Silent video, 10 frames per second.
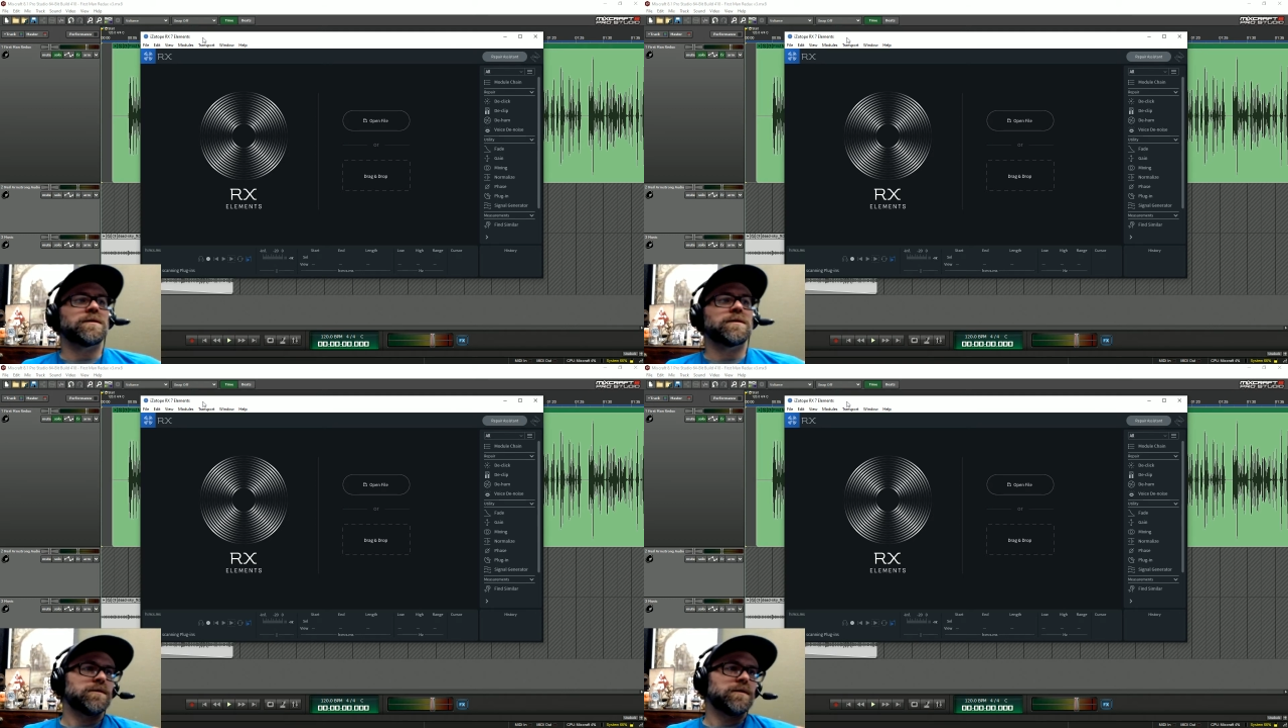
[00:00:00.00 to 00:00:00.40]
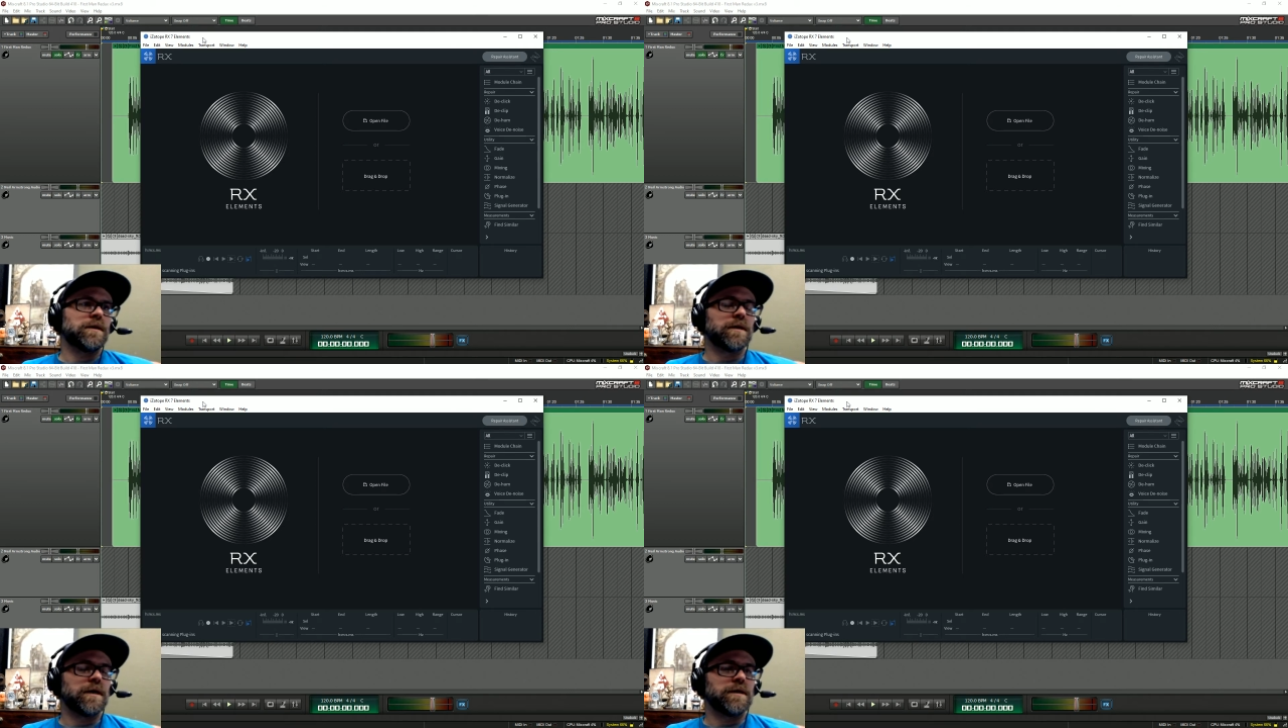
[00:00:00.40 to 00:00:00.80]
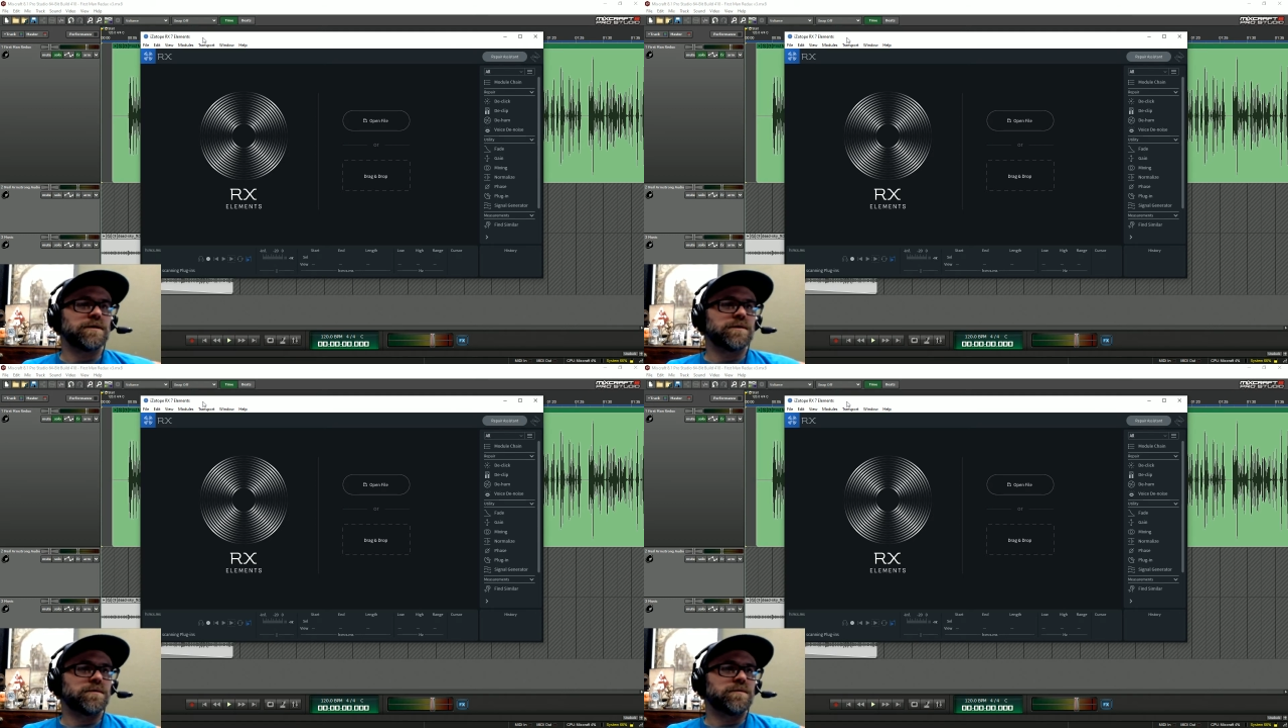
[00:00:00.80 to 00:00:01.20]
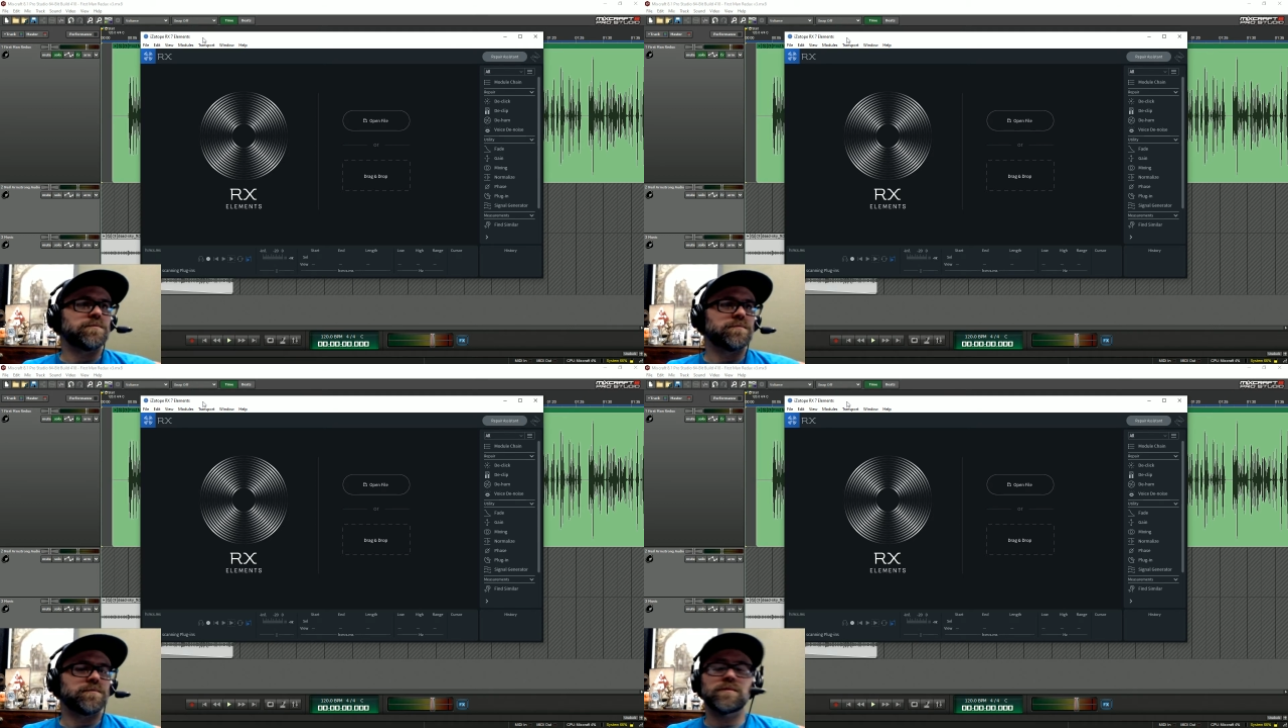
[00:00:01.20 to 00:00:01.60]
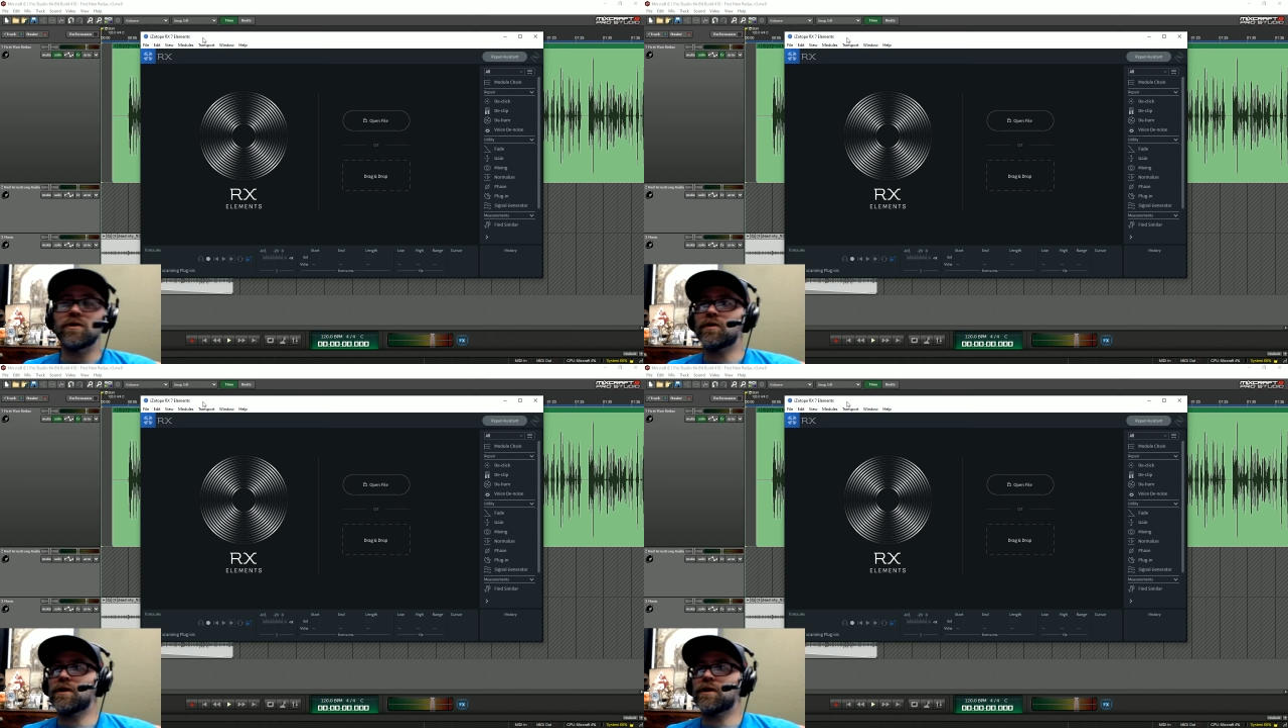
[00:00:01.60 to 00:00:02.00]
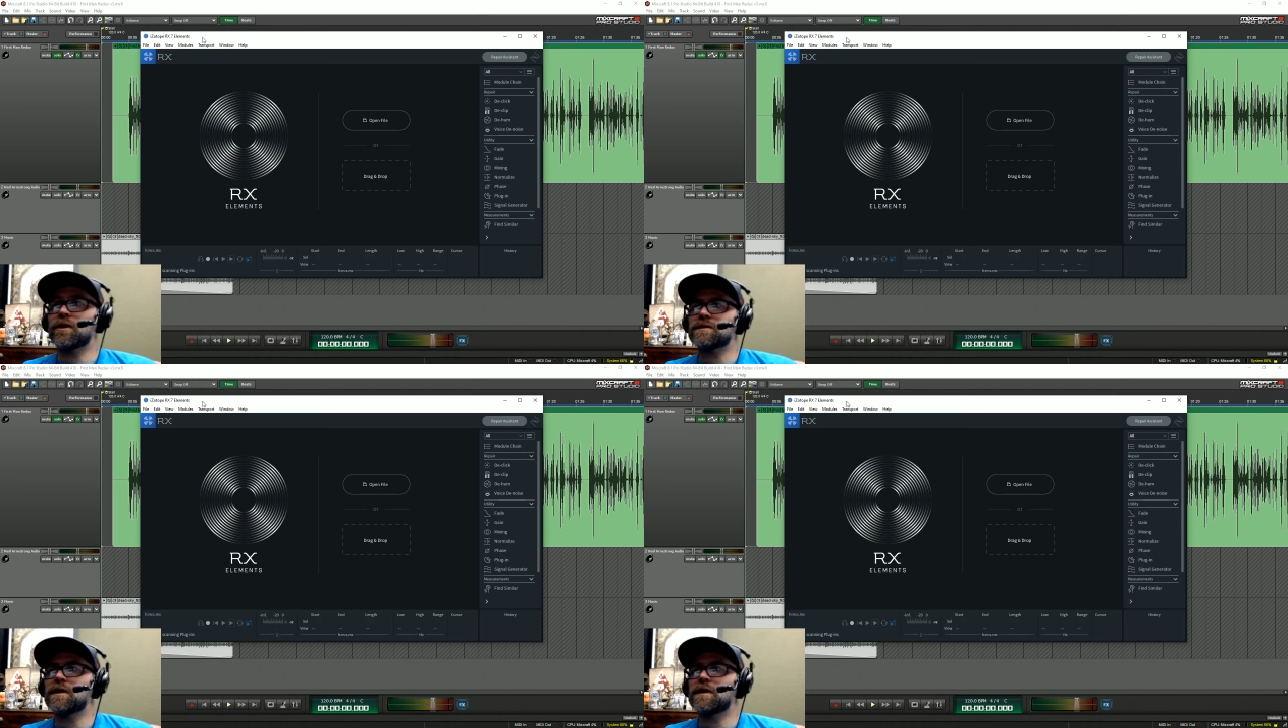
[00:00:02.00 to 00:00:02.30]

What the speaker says: in case you're curious.